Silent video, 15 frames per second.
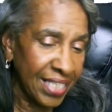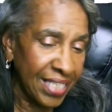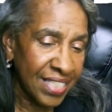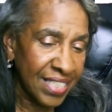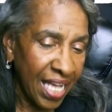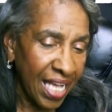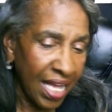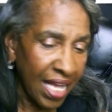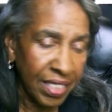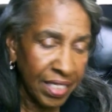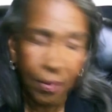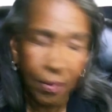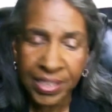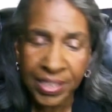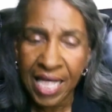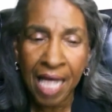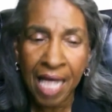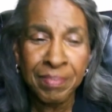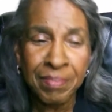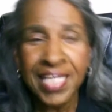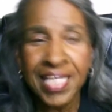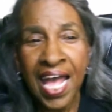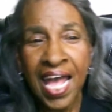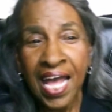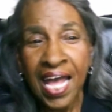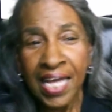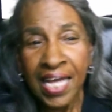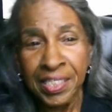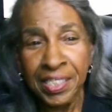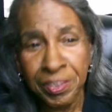And there were times
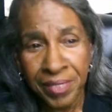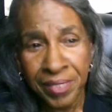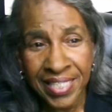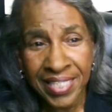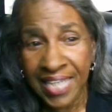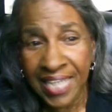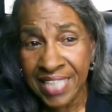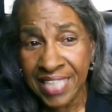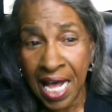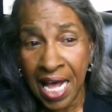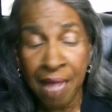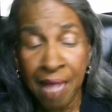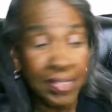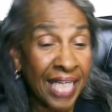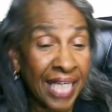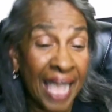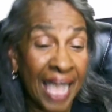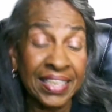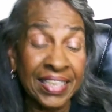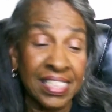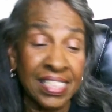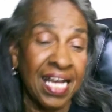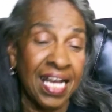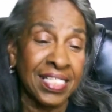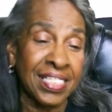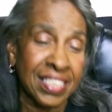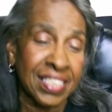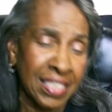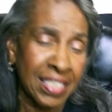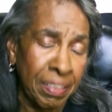during that time that I did not sleep
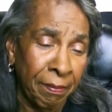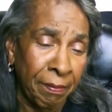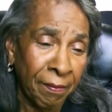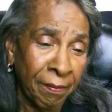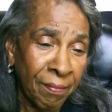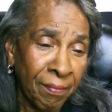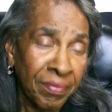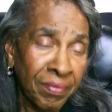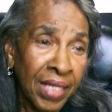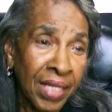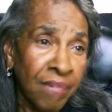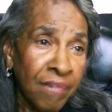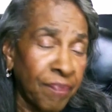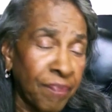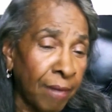from to